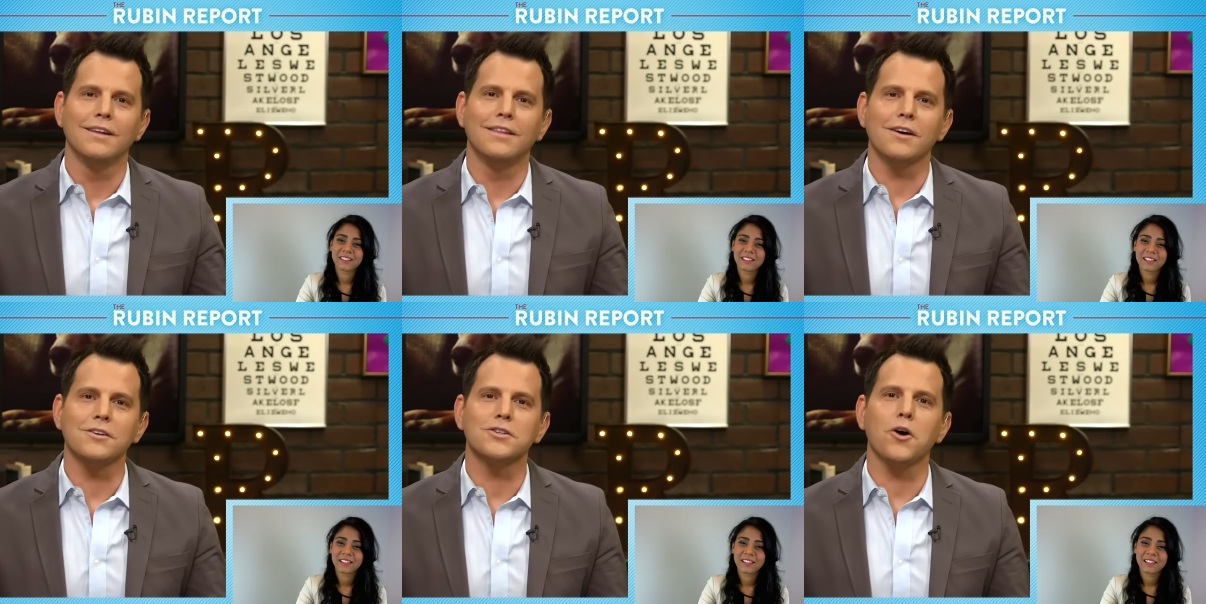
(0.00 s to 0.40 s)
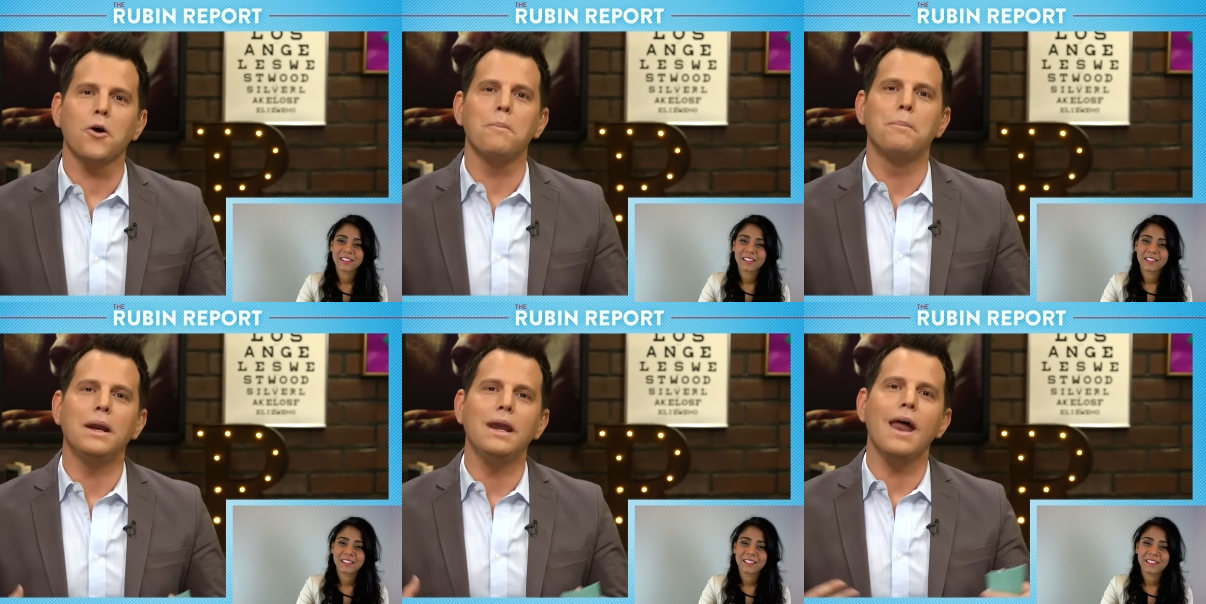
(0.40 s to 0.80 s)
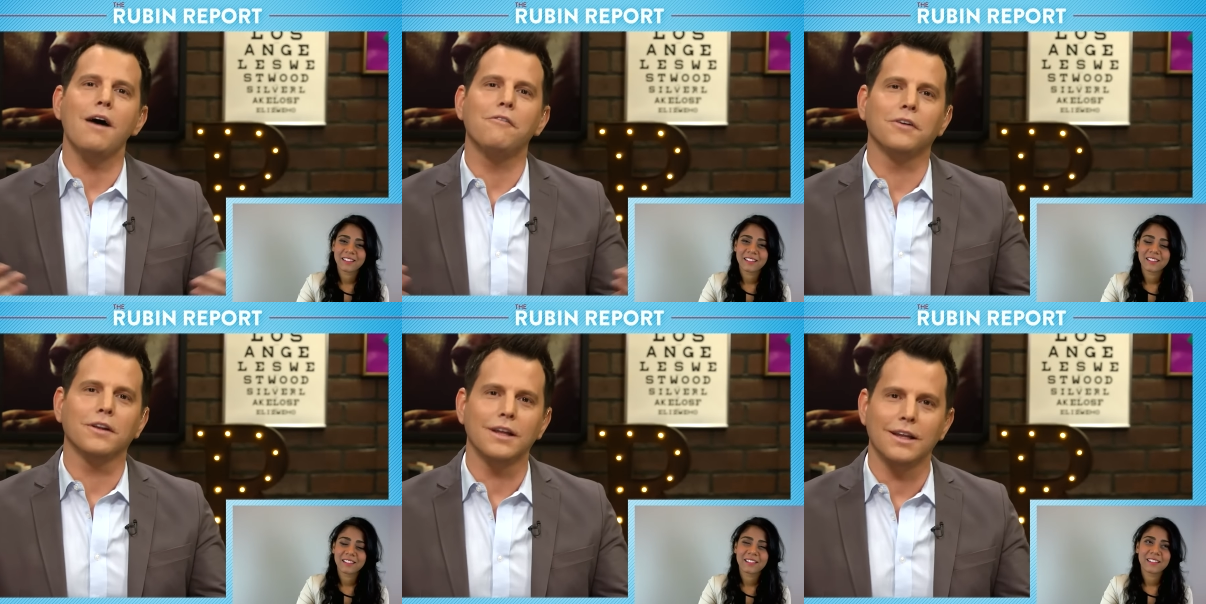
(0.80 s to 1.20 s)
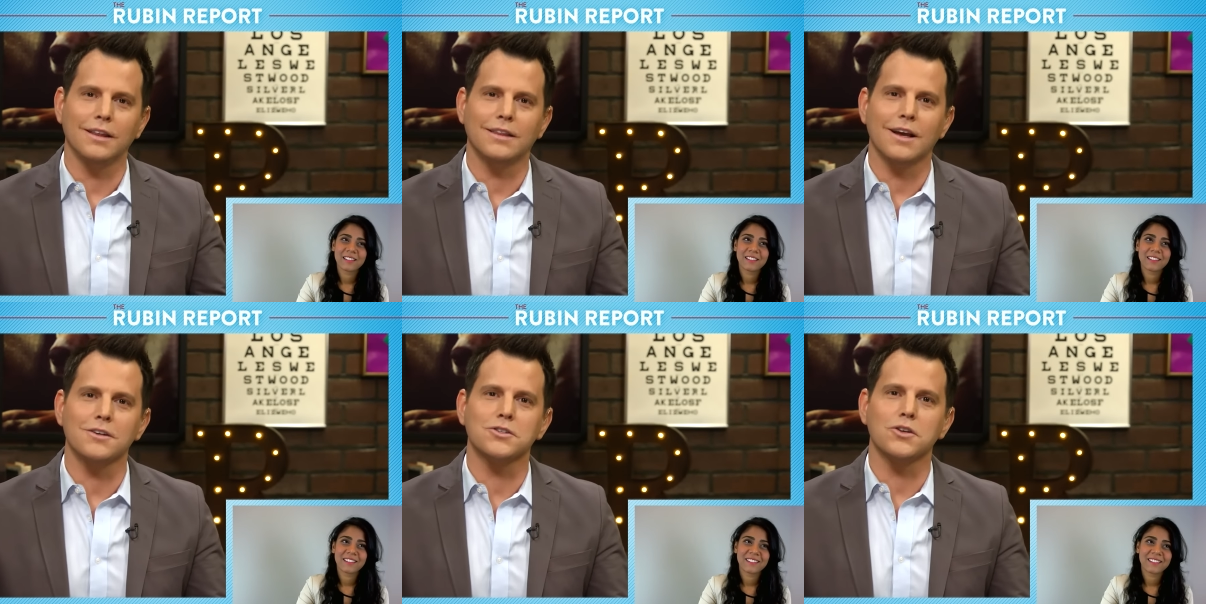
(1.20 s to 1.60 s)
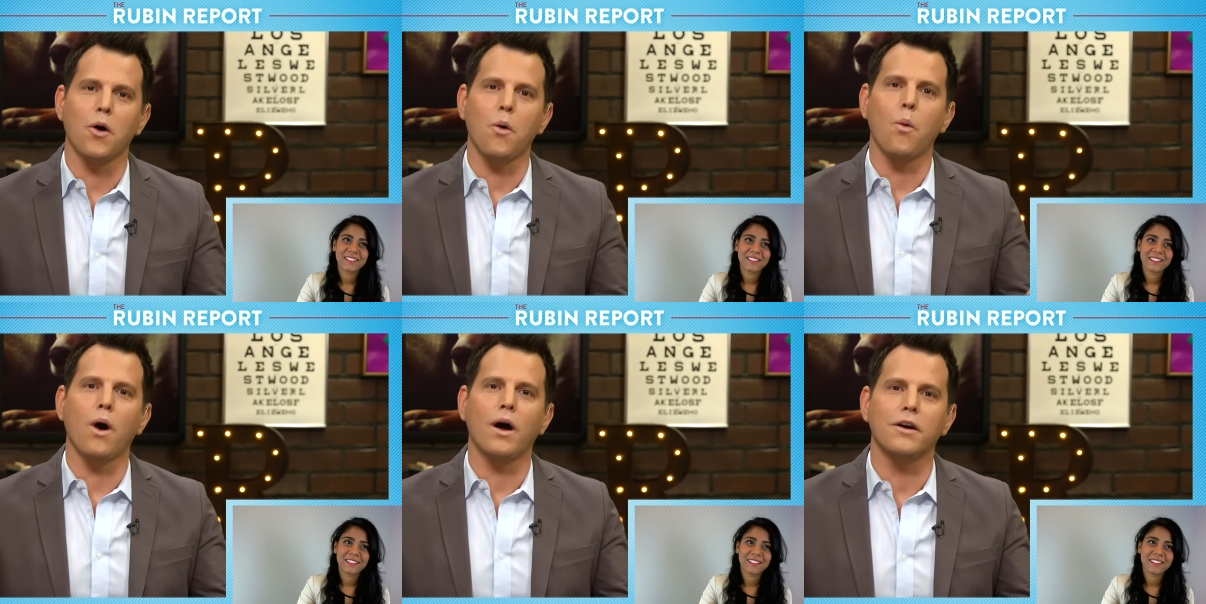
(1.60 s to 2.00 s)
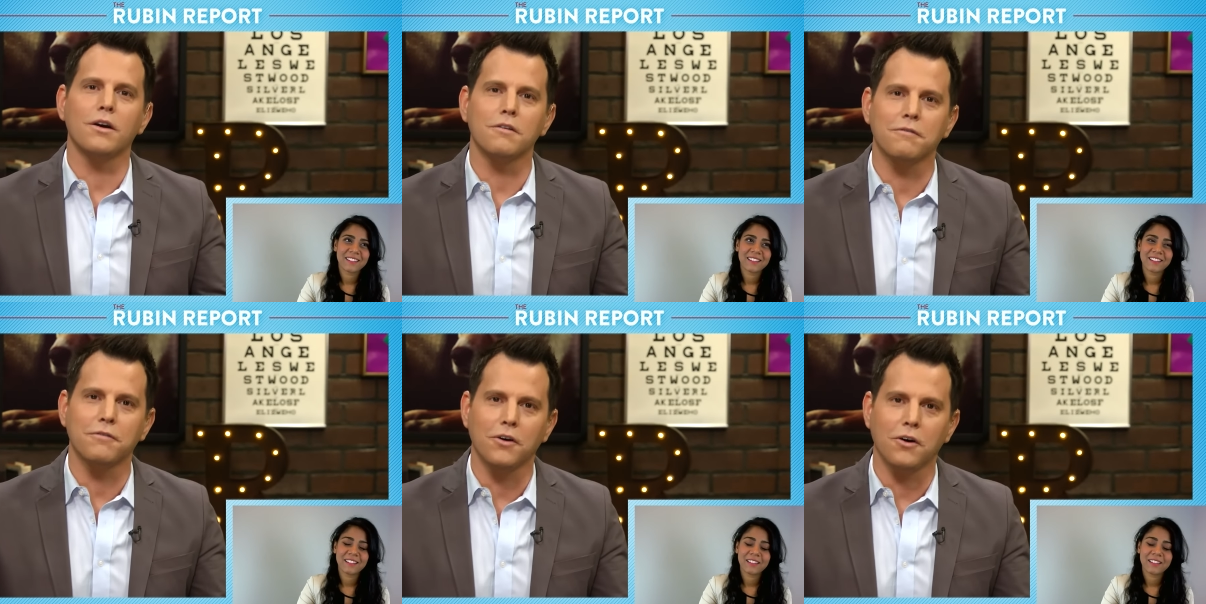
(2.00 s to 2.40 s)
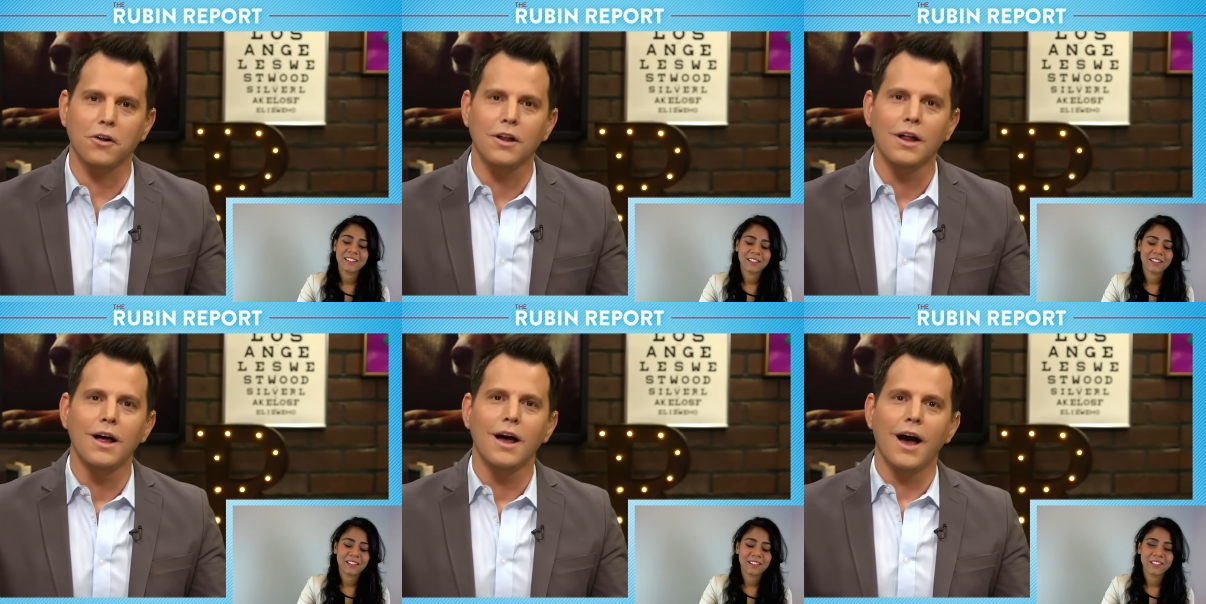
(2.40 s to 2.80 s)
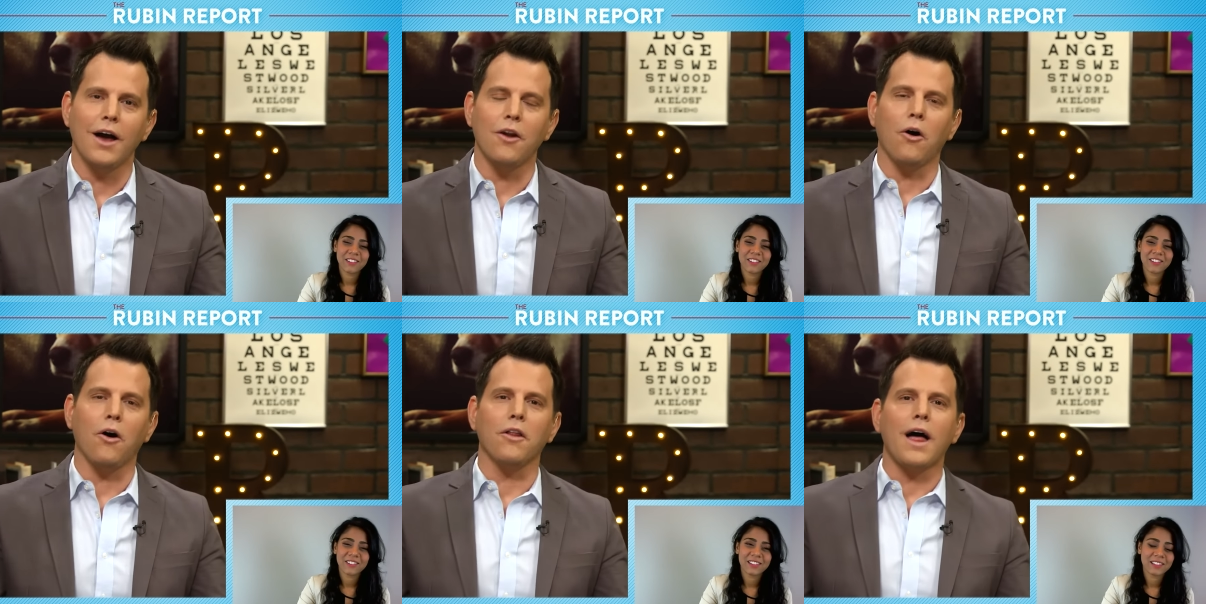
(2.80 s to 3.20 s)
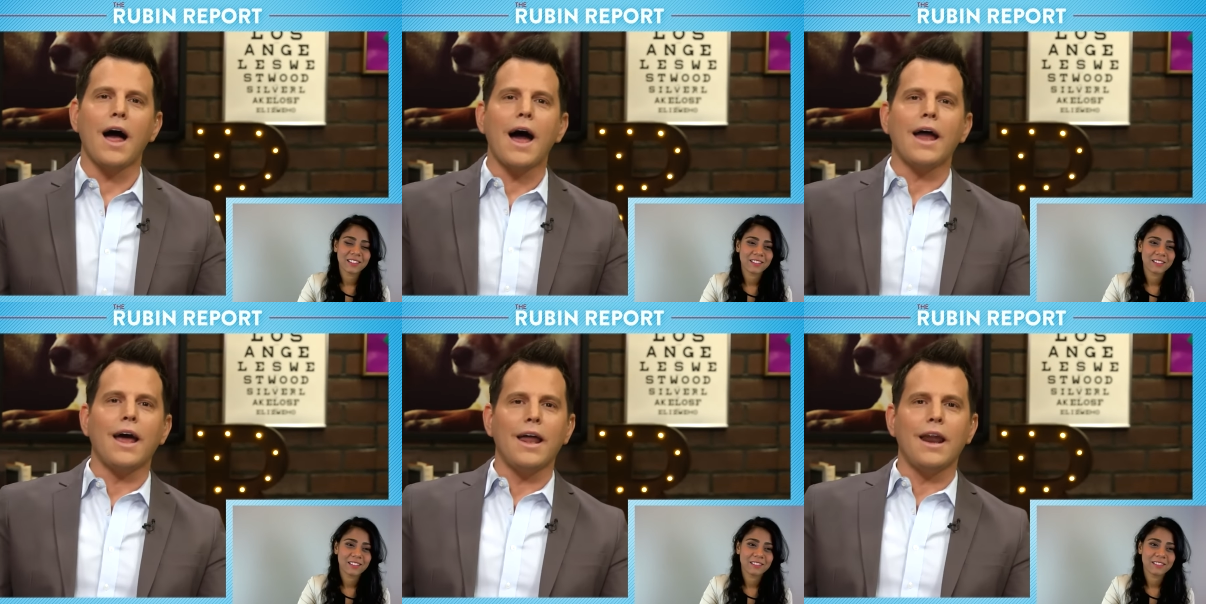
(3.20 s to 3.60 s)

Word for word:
Speaker 1: They're so benevolent. They're so wonderful and all that.